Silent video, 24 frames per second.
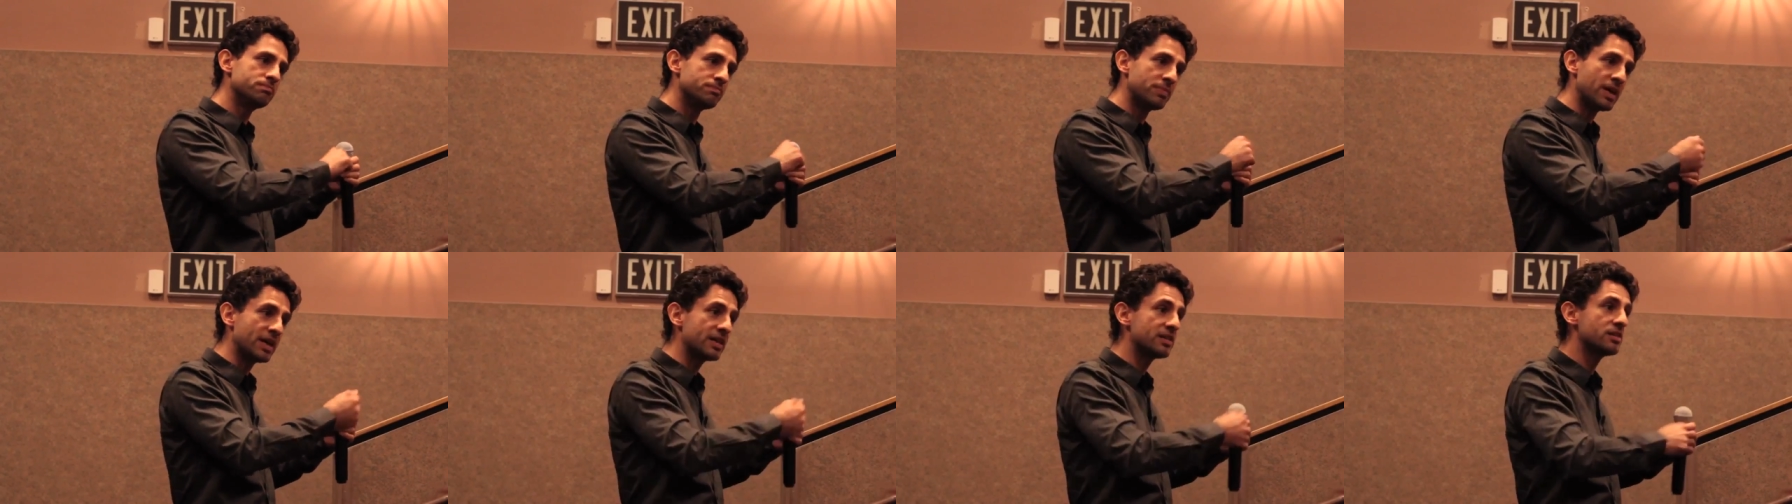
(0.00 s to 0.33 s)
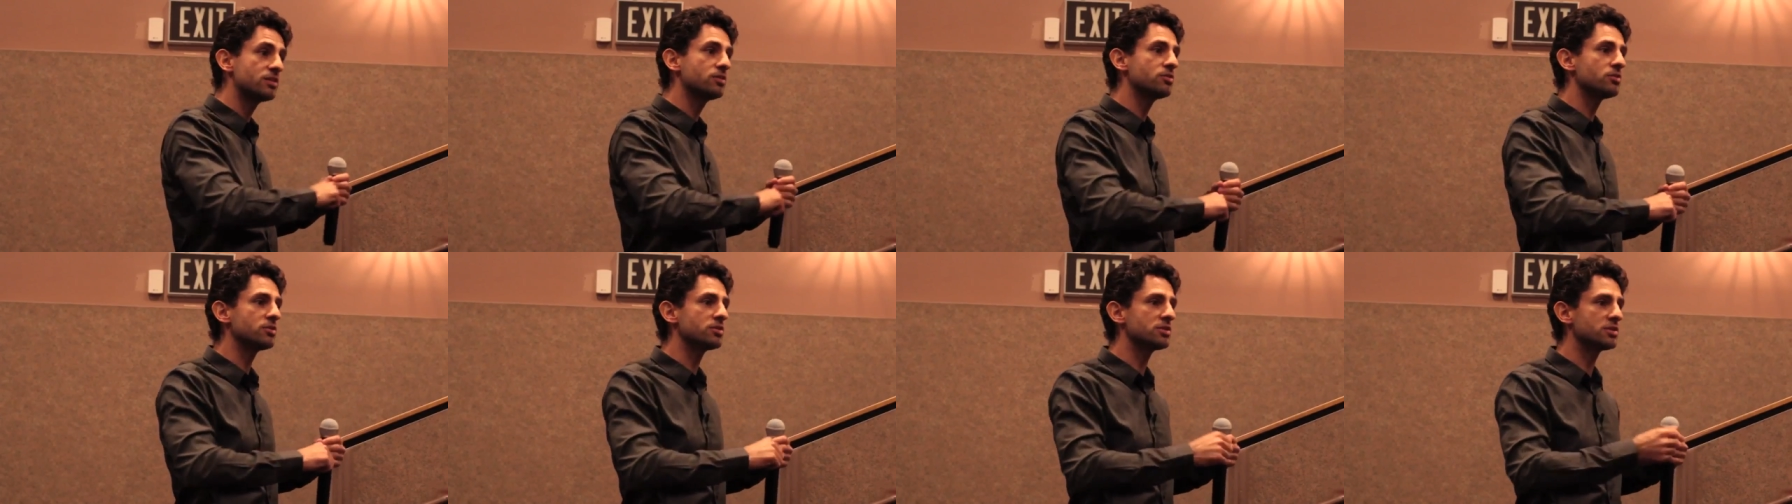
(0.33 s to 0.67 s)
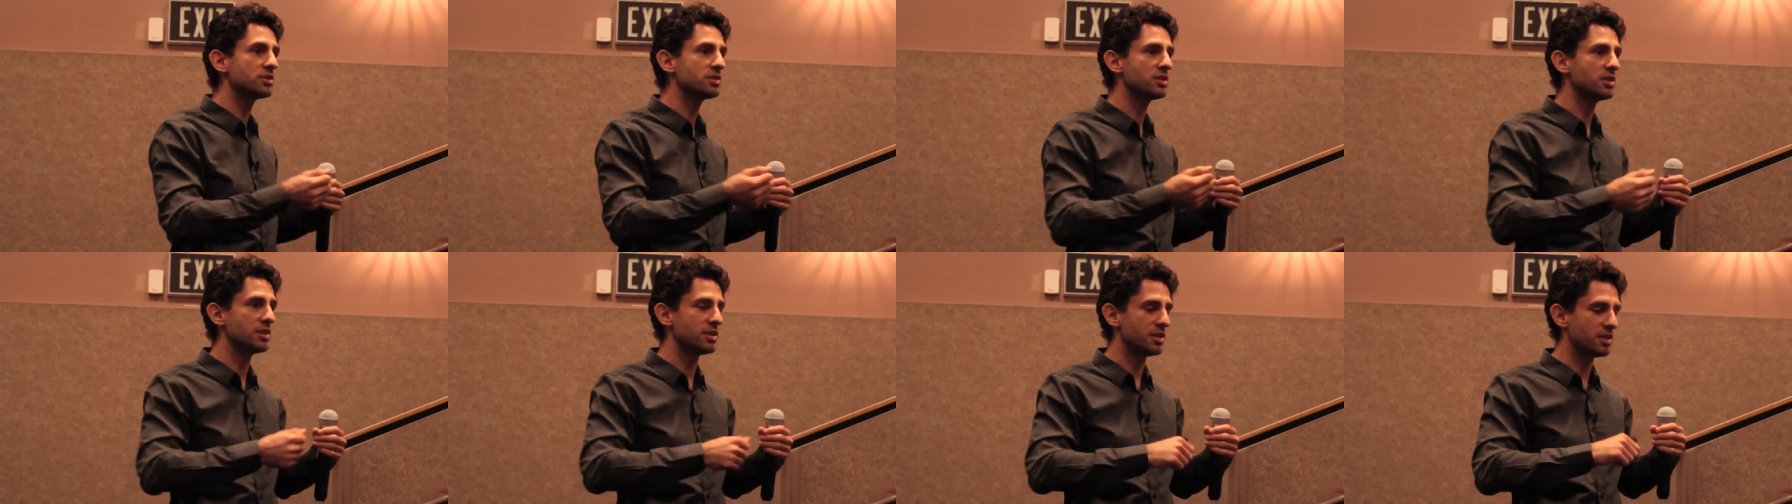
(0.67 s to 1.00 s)

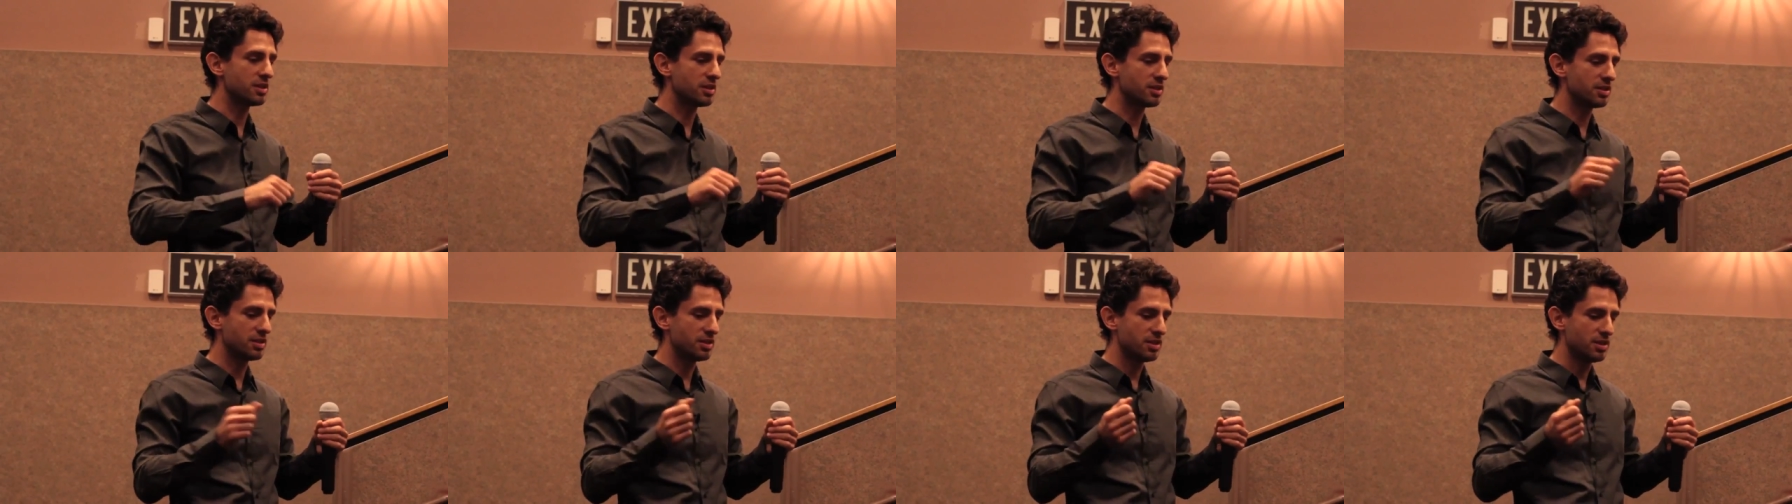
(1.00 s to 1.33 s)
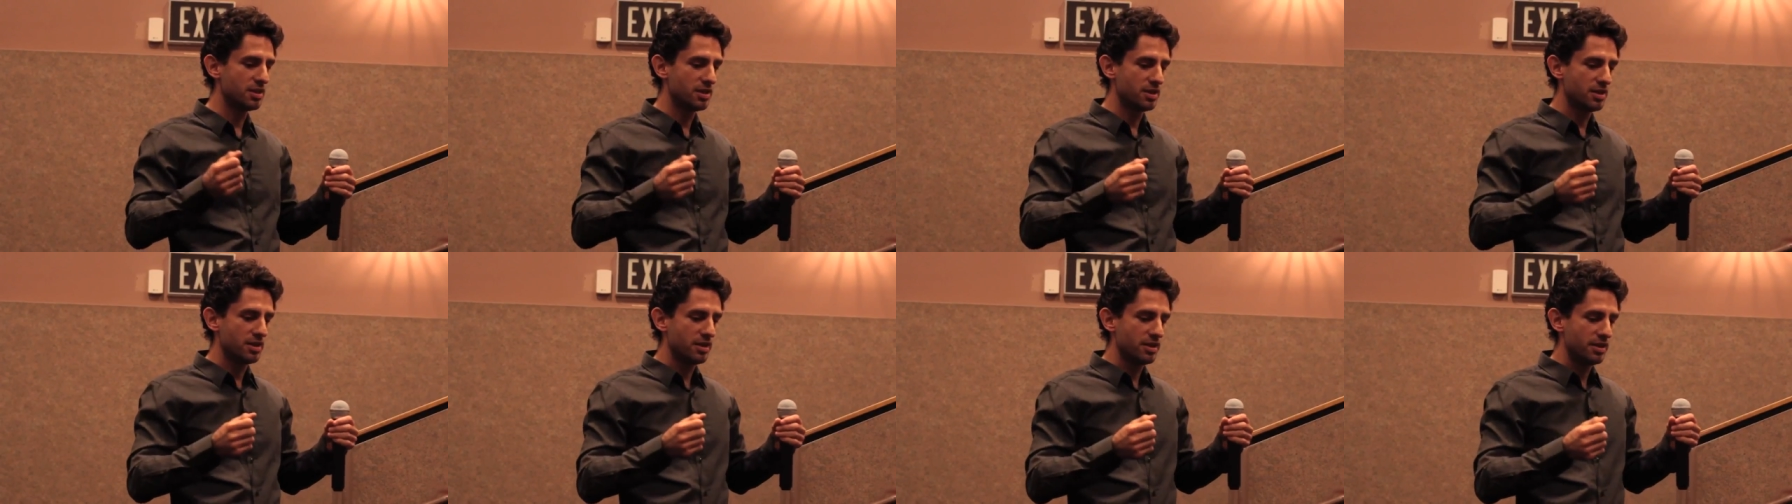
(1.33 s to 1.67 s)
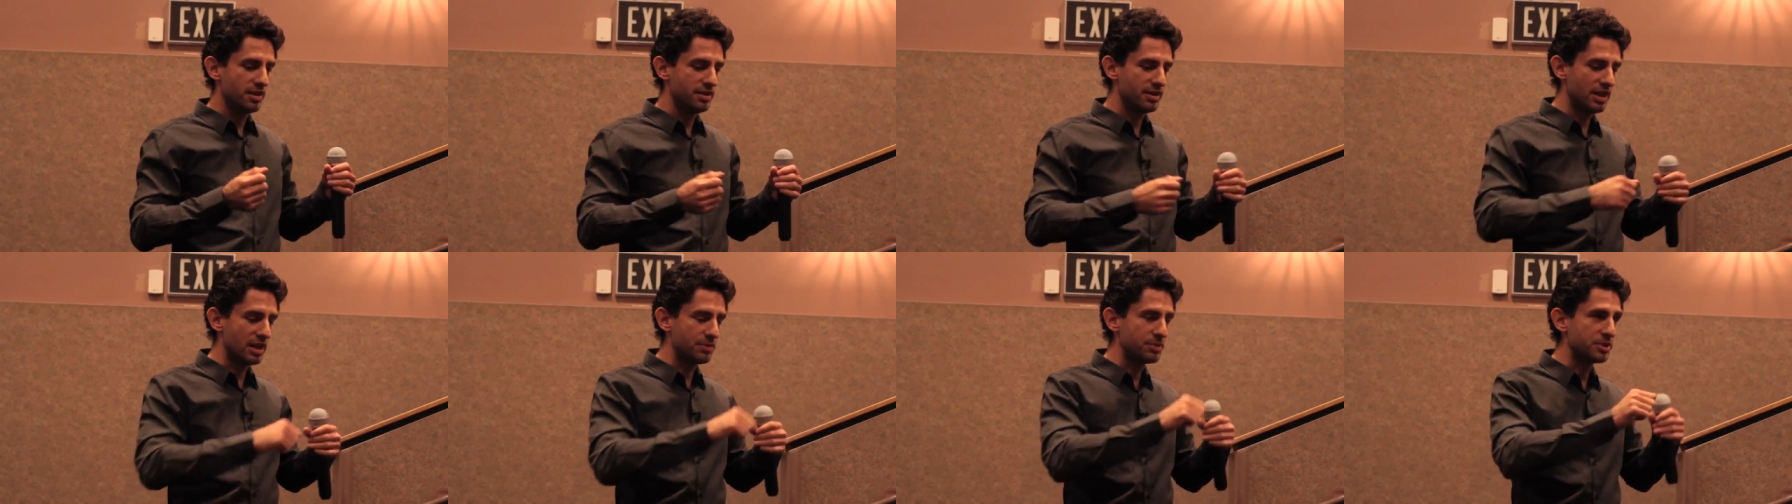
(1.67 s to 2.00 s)
particles
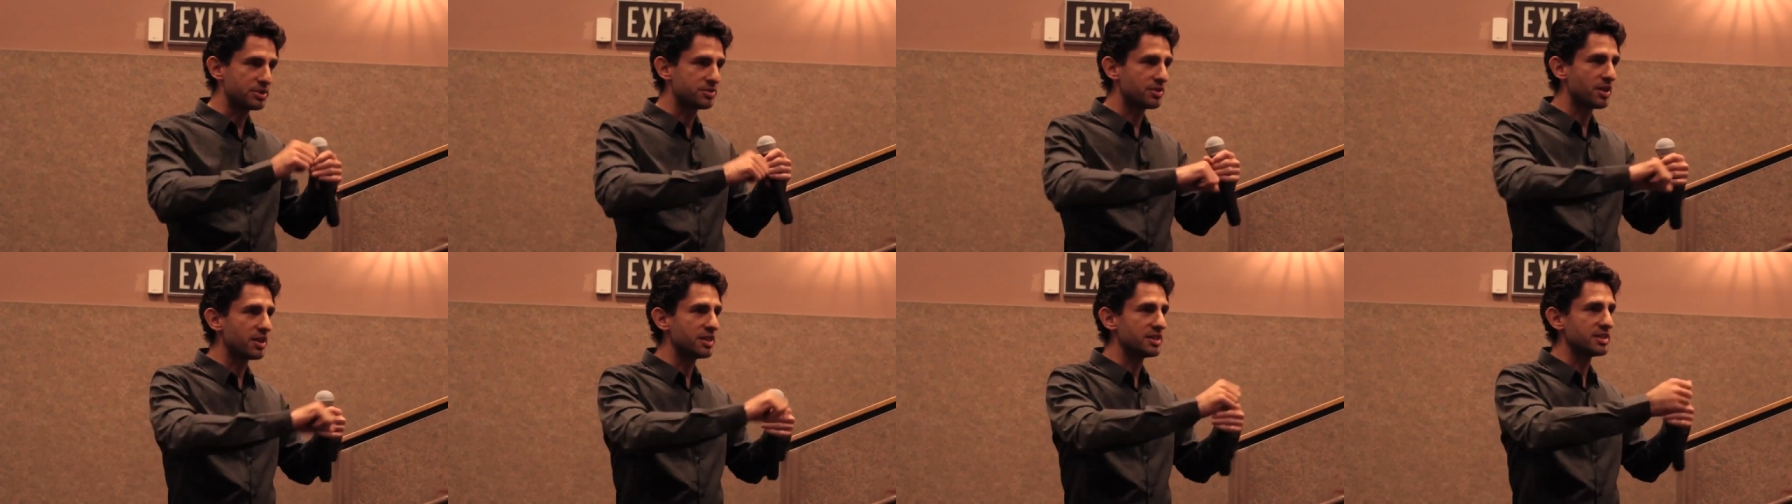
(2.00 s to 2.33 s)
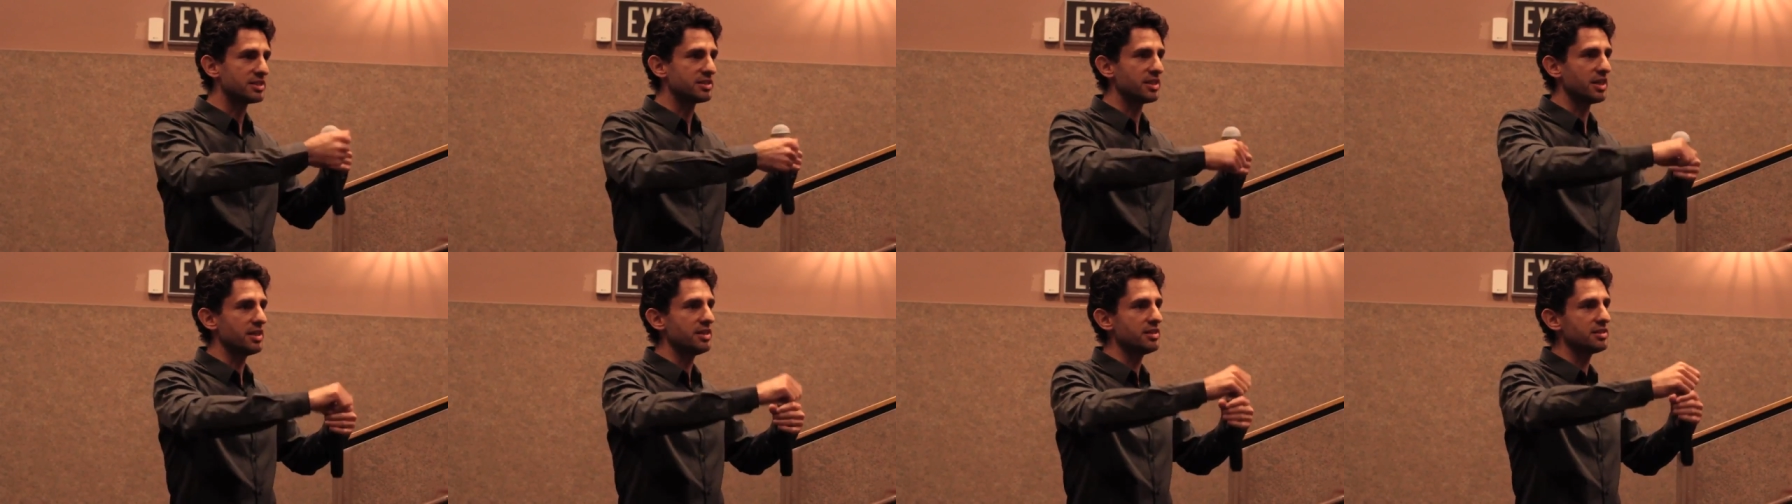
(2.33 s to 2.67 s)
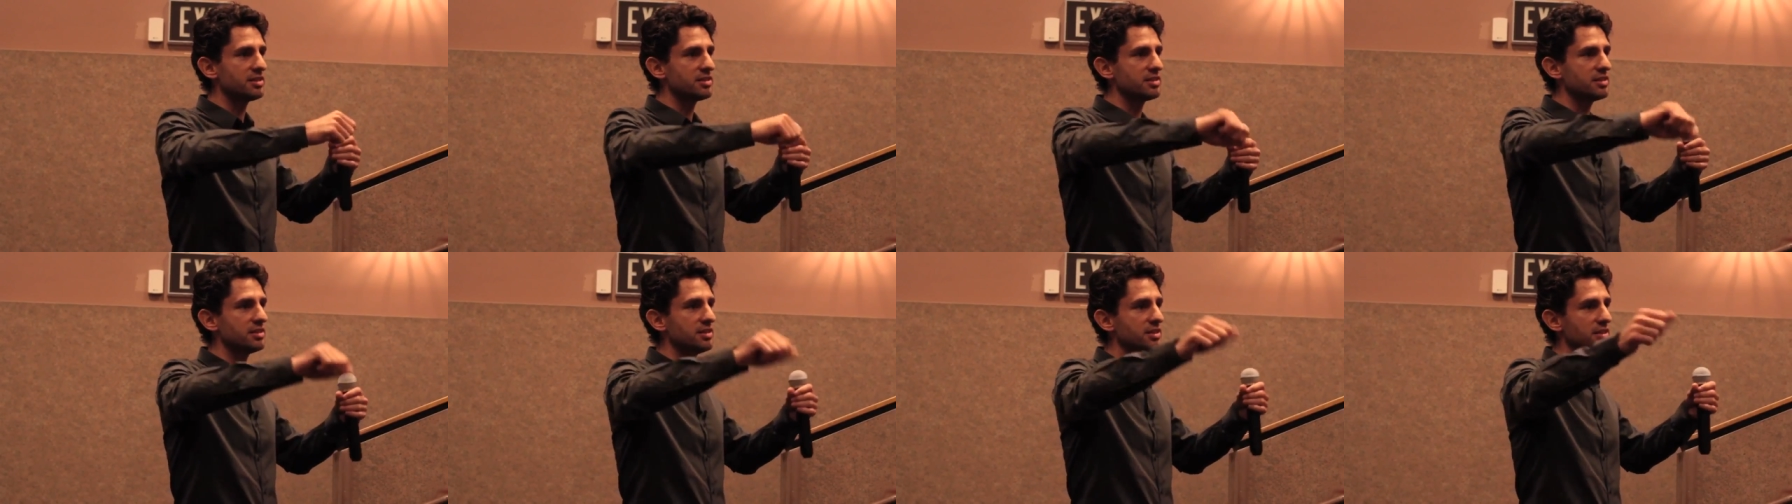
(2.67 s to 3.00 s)
in arbitrary
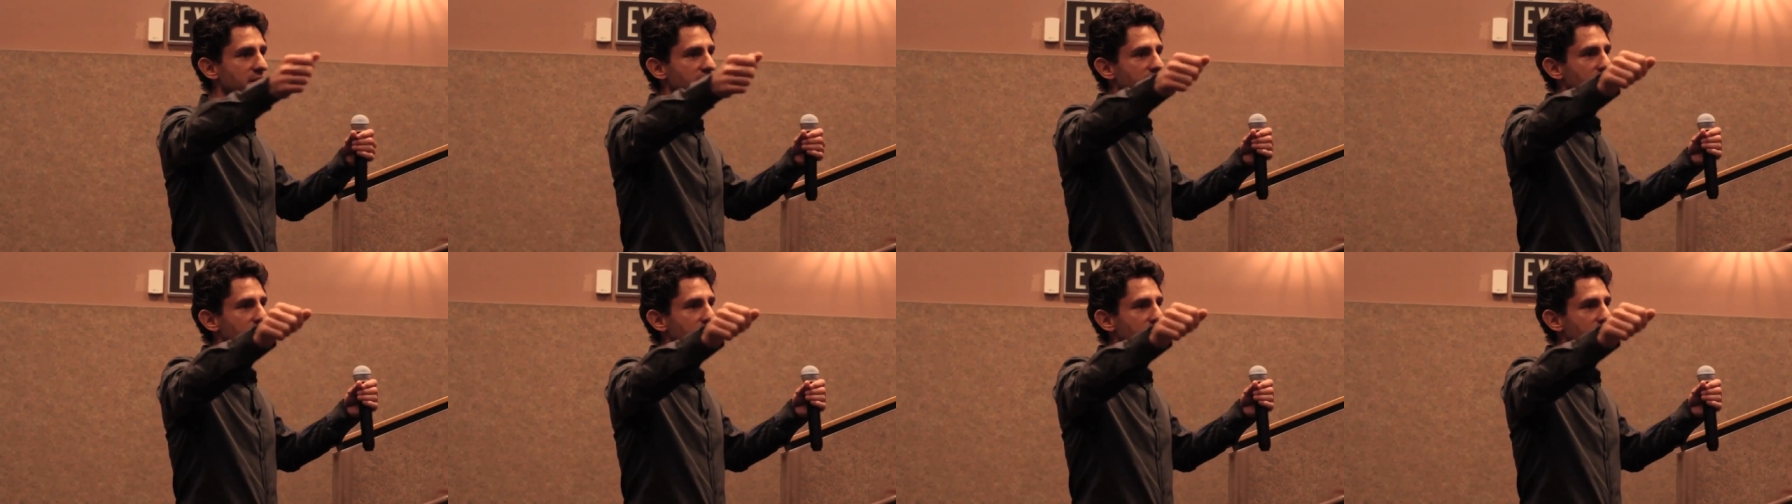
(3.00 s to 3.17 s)
states,